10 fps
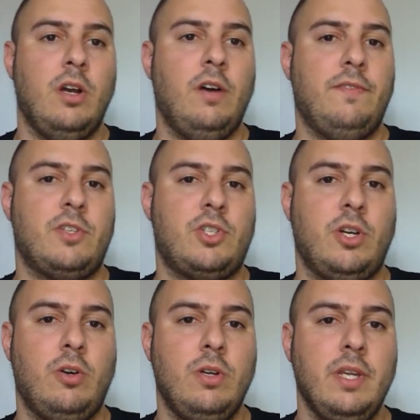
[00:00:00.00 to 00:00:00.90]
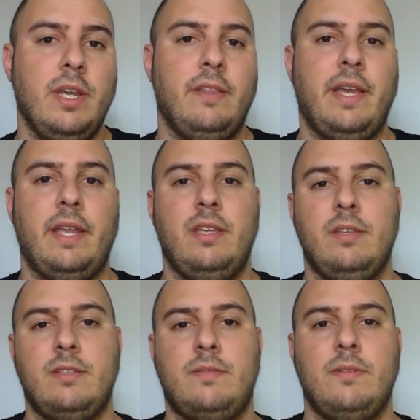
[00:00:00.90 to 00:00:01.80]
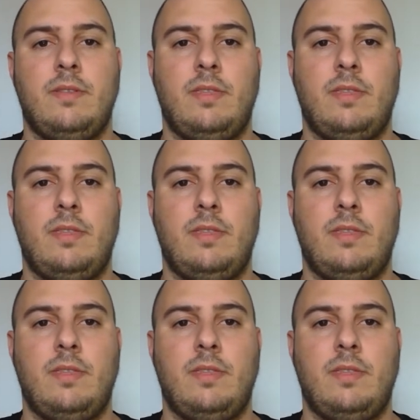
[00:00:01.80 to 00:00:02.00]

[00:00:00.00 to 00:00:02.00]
of the show that his